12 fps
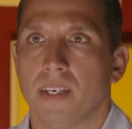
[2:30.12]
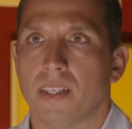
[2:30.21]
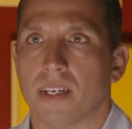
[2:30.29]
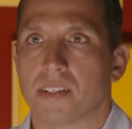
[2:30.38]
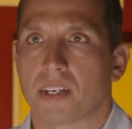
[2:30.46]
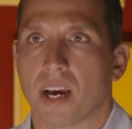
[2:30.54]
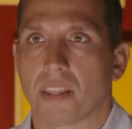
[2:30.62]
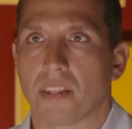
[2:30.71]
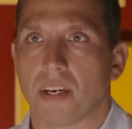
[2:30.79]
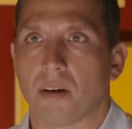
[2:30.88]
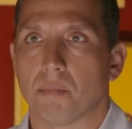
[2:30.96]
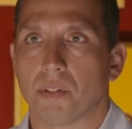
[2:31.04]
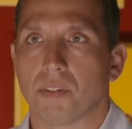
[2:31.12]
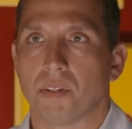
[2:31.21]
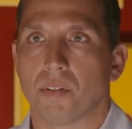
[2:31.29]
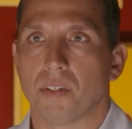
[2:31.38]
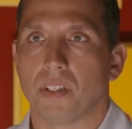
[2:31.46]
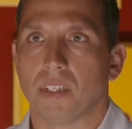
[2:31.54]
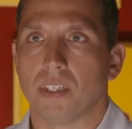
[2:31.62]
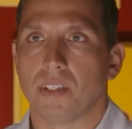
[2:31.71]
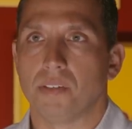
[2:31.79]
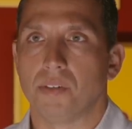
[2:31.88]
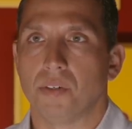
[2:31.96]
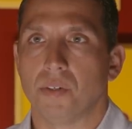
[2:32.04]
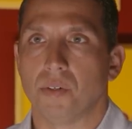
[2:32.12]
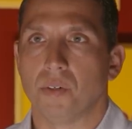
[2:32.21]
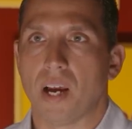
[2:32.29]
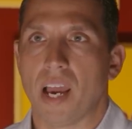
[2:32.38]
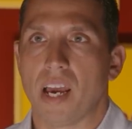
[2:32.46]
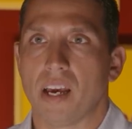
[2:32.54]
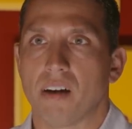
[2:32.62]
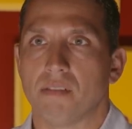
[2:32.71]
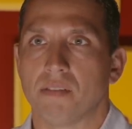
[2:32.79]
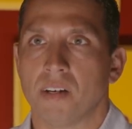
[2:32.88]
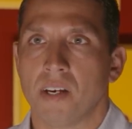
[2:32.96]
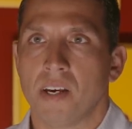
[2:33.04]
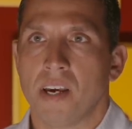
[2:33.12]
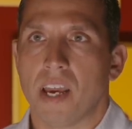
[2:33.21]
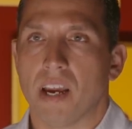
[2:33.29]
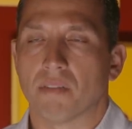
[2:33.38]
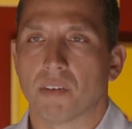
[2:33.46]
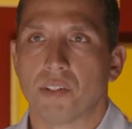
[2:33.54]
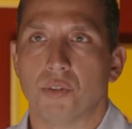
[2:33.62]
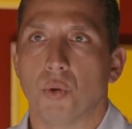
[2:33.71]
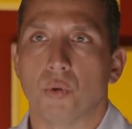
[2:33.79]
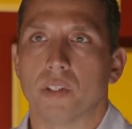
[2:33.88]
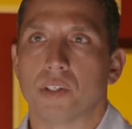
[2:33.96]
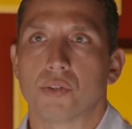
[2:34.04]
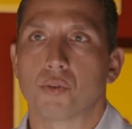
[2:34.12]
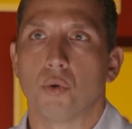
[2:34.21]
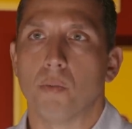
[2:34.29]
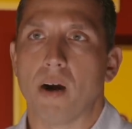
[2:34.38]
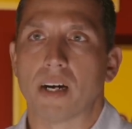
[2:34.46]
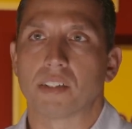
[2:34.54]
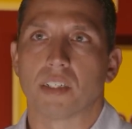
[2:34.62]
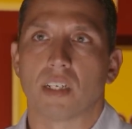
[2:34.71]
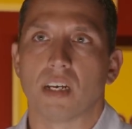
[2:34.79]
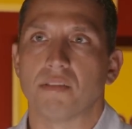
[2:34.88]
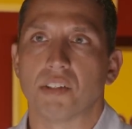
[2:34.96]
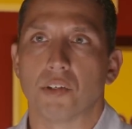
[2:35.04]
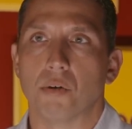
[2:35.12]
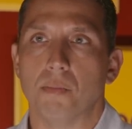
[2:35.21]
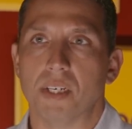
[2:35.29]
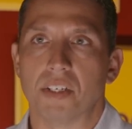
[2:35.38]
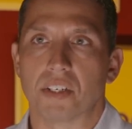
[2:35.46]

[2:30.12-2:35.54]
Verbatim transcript: that's got the opportunity to have every tool in his toolbox in life to go be